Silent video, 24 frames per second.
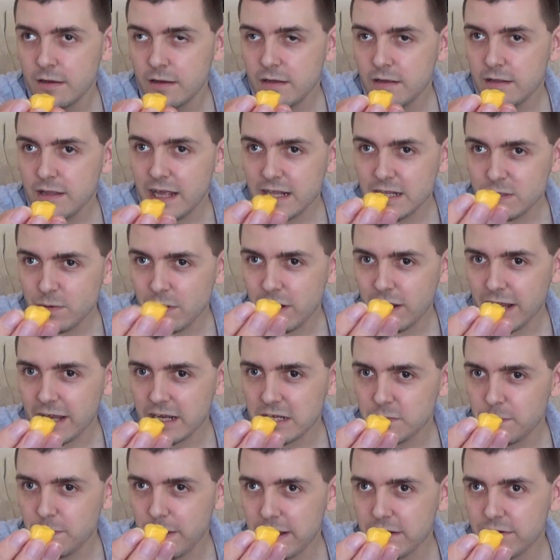That's what I
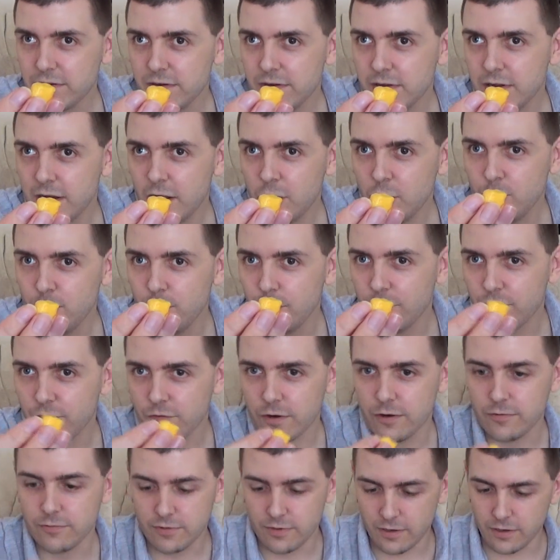expected an Opal
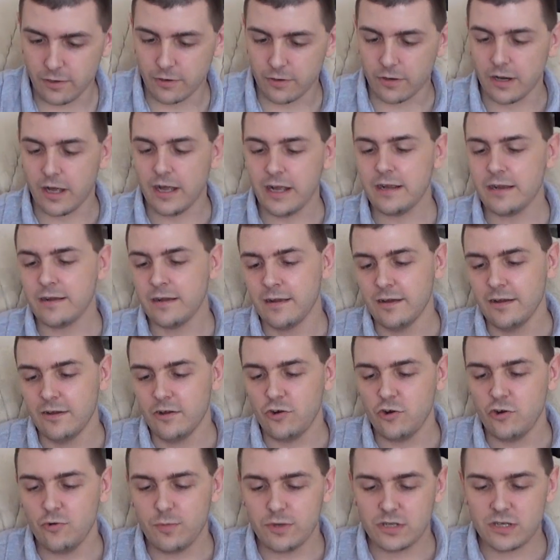Fruit to look like.
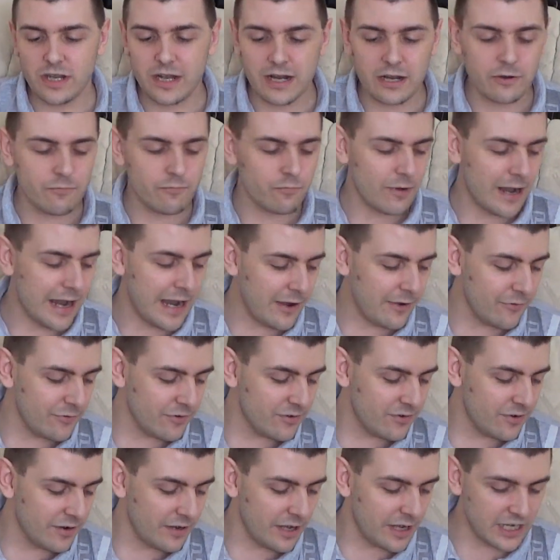Almost like a round,
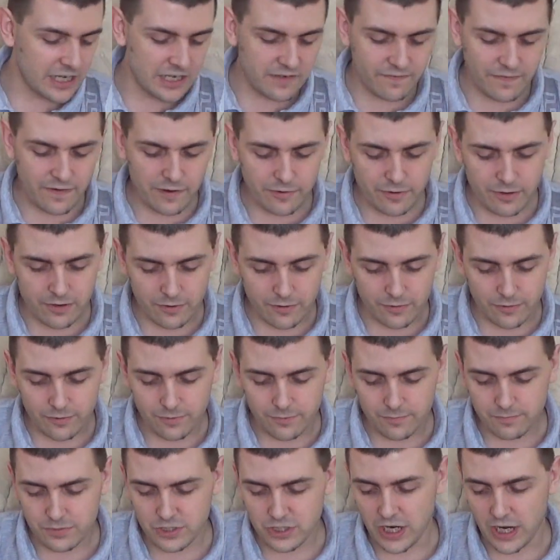like spherical
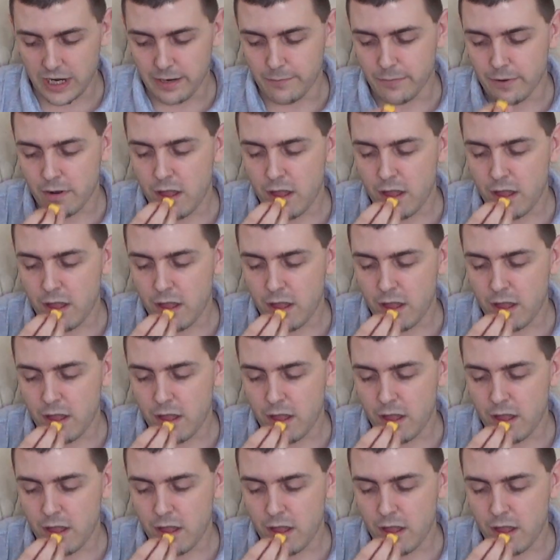shape.